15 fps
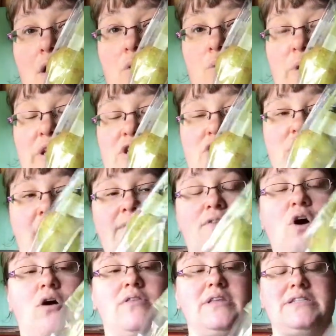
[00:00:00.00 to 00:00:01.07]
which I've
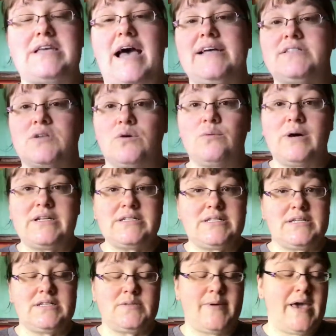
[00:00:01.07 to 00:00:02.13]
got the Tesco ones
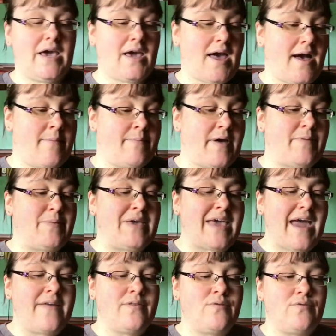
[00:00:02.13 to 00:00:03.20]
this week. I've been
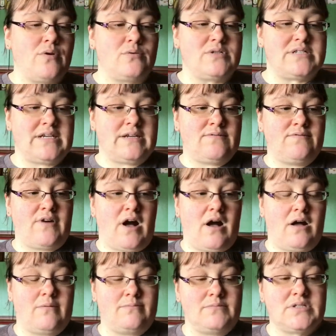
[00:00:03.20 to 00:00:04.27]
getting the Rosedene
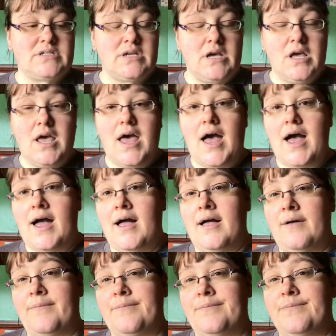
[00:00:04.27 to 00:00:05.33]
Farms.
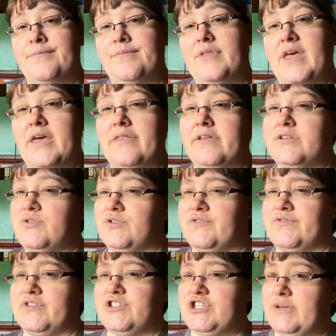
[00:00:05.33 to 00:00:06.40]
They are the sort of
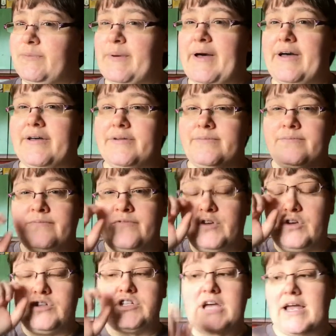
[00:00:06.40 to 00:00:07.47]
the cheaper
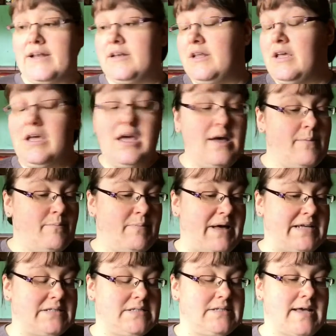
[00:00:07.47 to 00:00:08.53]
version,
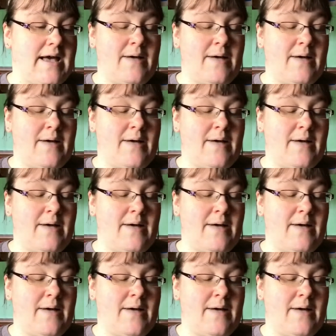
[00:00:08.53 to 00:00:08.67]
but